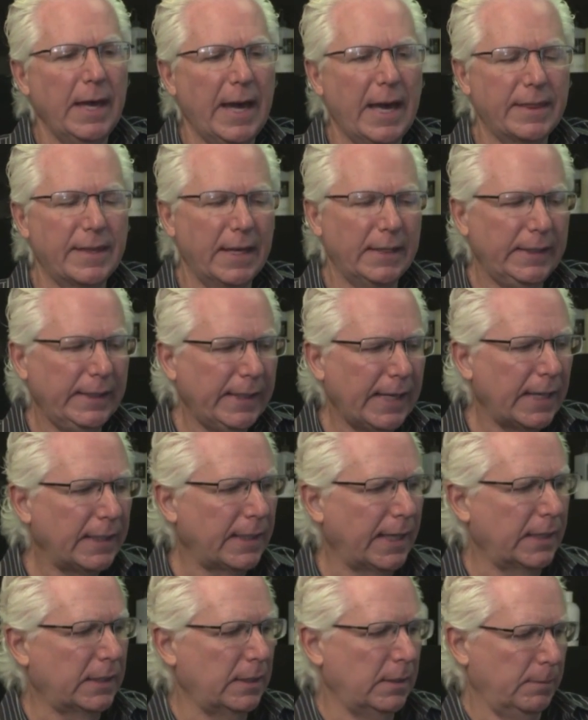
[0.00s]
and then he had
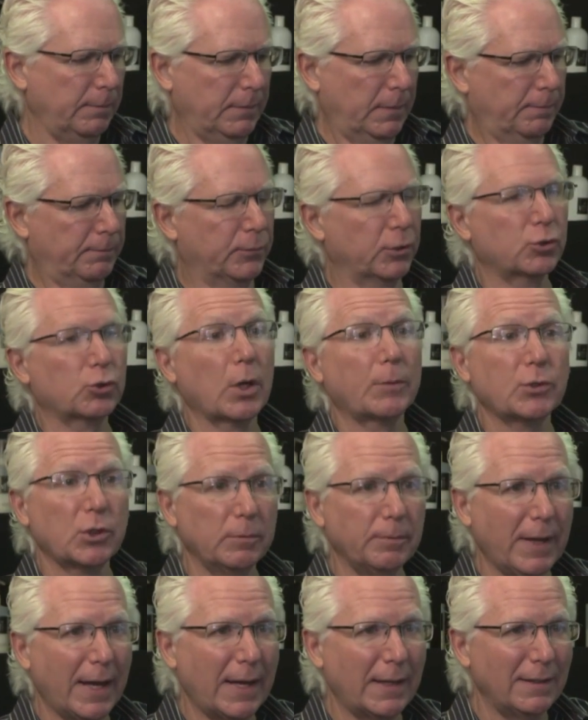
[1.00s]
like a
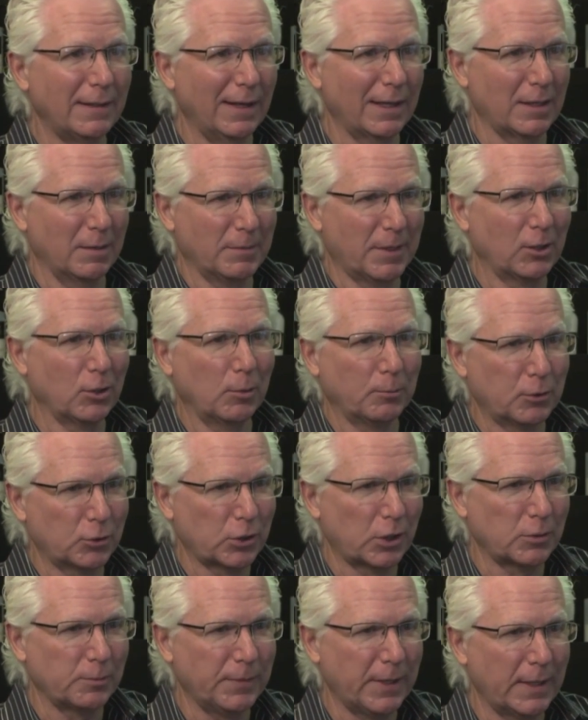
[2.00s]
prescription pad, like a medical
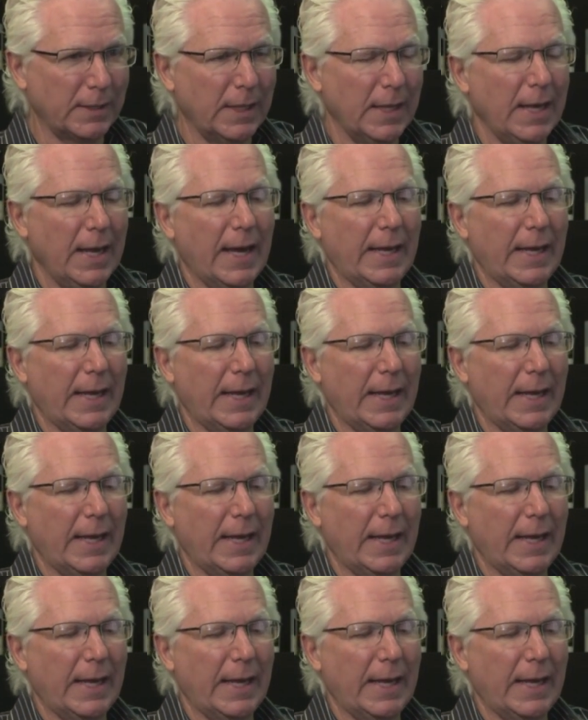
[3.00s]
prescription pad,